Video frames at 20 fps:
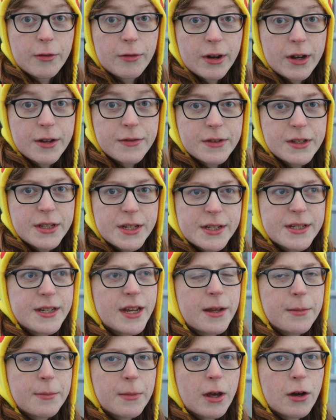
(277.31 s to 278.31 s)
arriving to
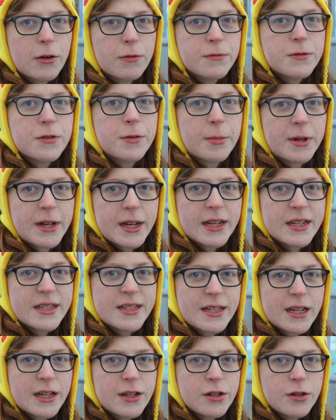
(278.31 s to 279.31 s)
take me off to my
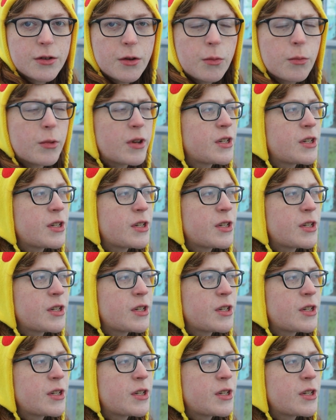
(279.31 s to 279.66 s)
next station,